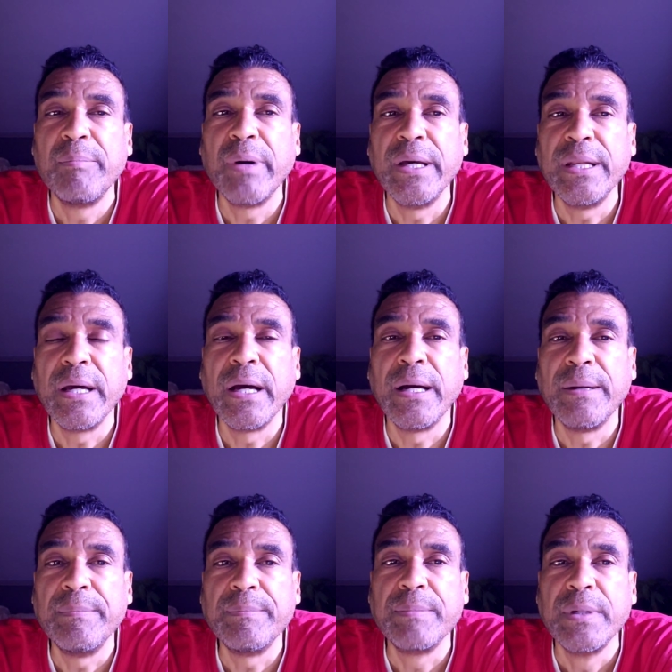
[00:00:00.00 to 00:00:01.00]
but
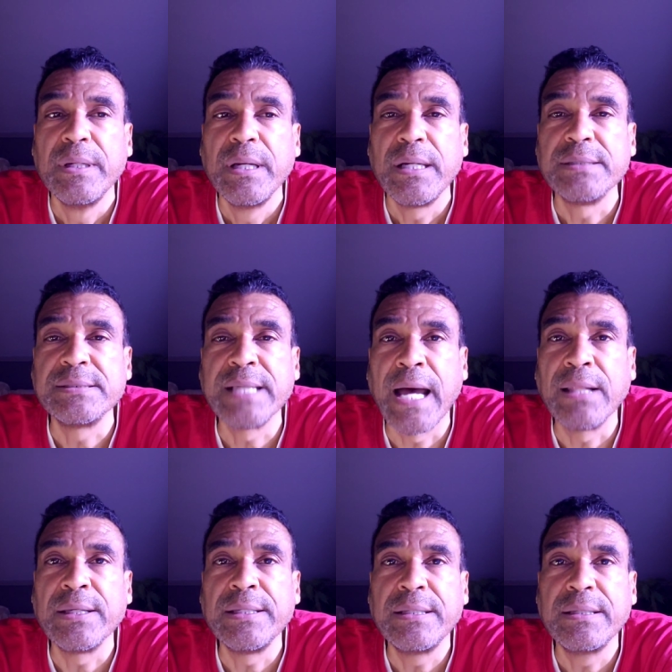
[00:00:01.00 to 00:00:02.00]
um, a
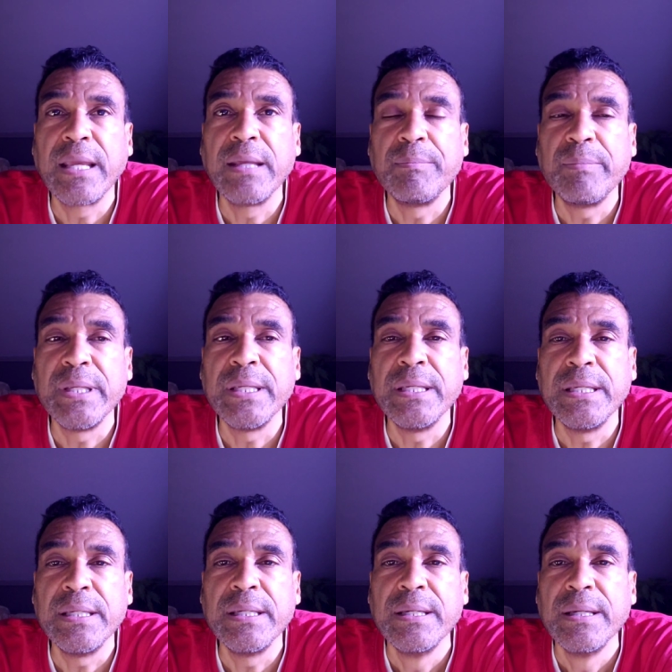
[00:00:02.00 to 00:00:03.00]
solid can
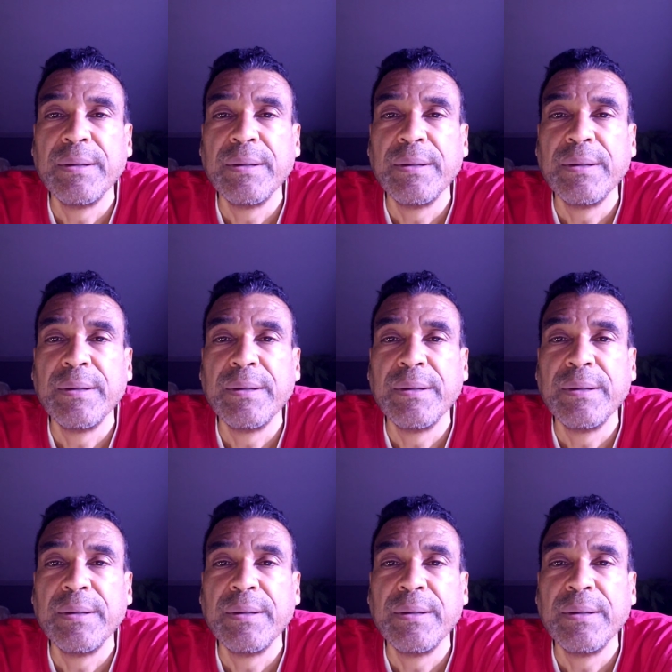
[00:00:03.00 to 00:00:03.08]
be,